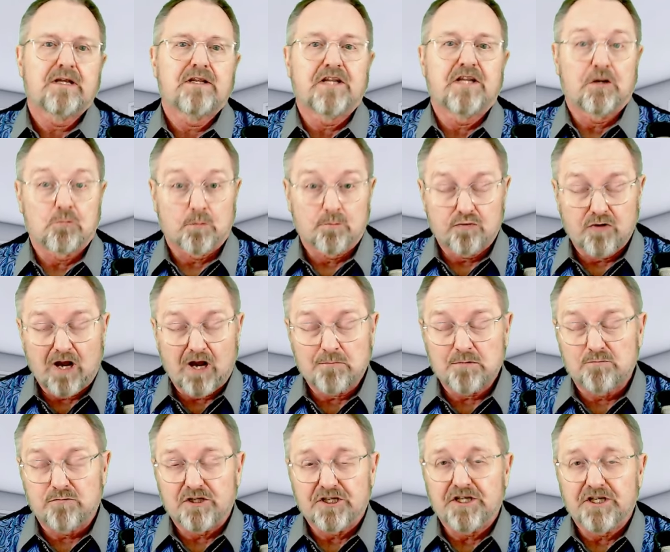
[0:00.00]
They were
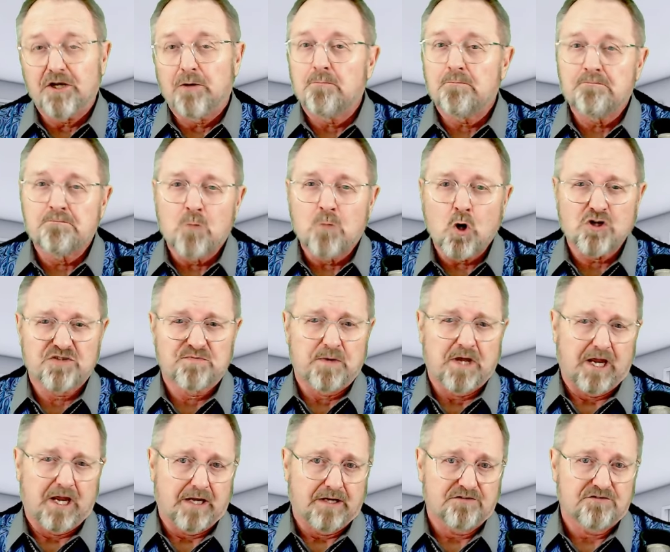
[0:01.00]
probably more
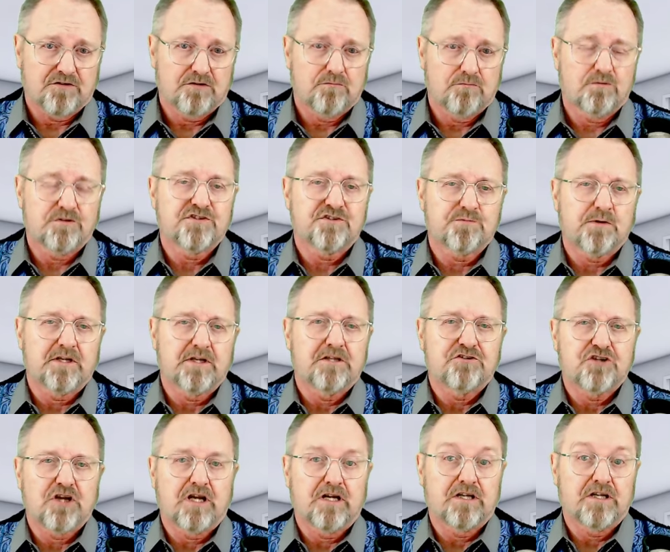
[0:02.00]
spies, which is why the
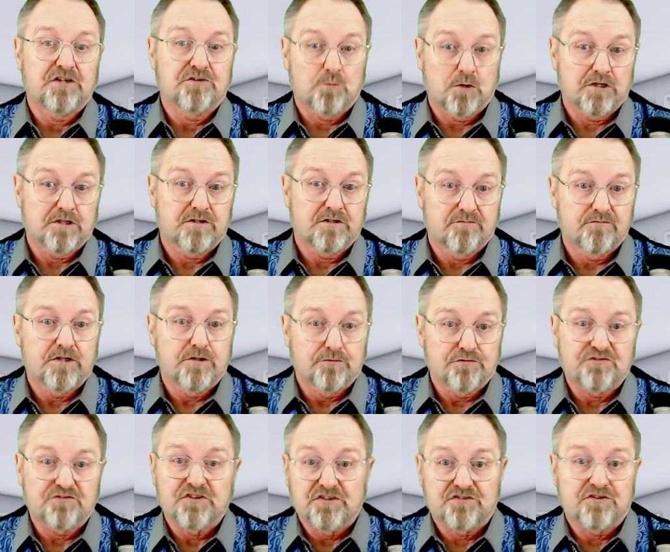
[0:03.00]
Chinese wanted the video
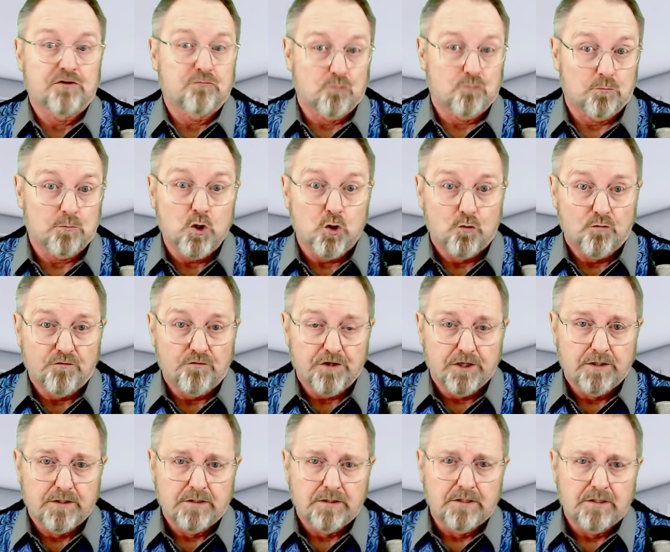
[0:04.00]
ceased and removed.
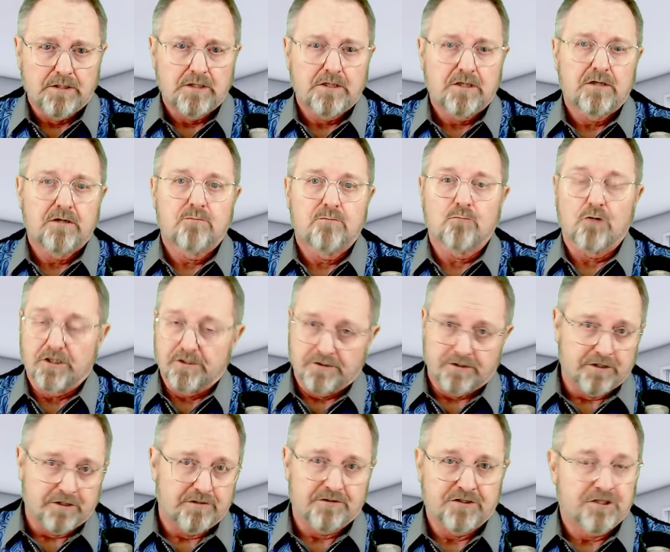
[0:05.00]

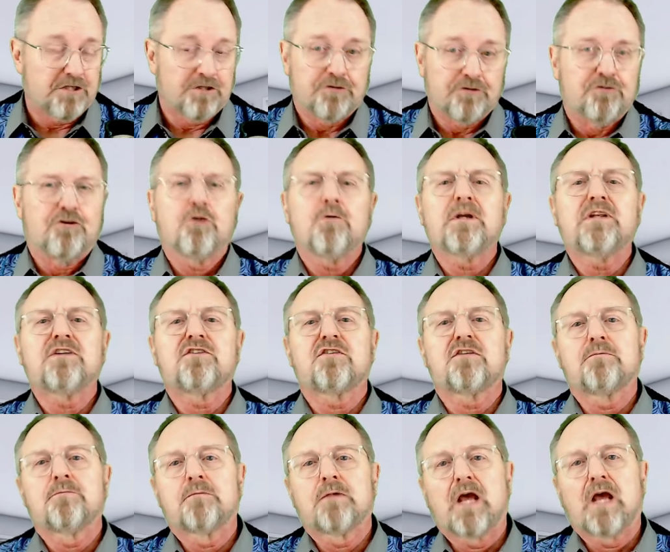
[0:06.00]
Brendan didn't do it,
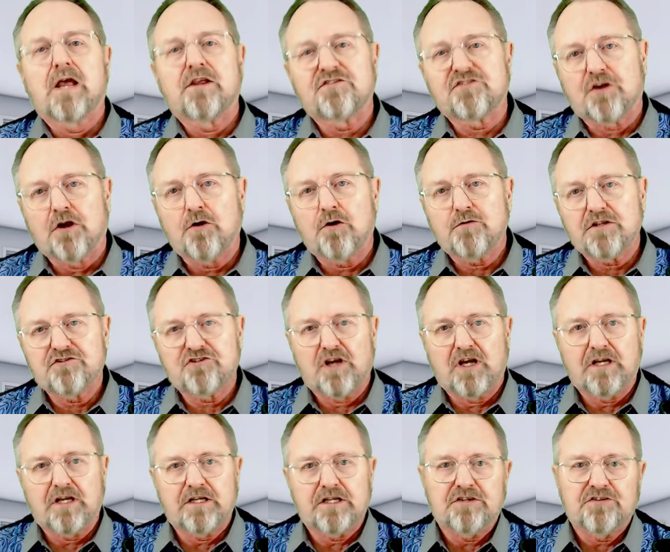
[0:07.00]
so the
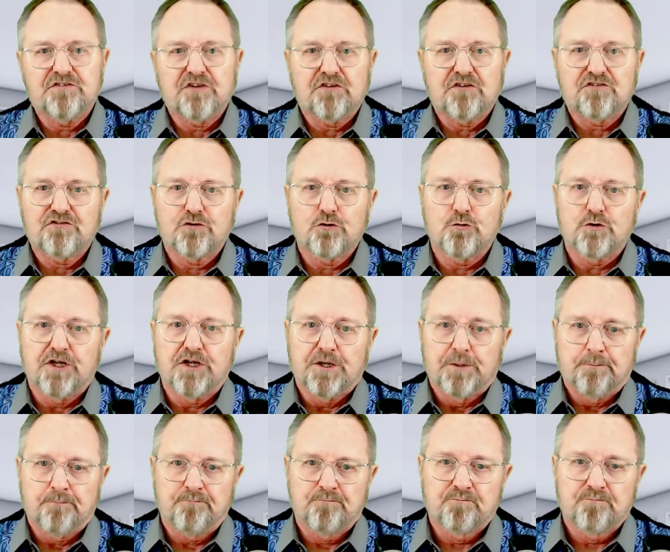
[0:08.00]
Chinese sued him.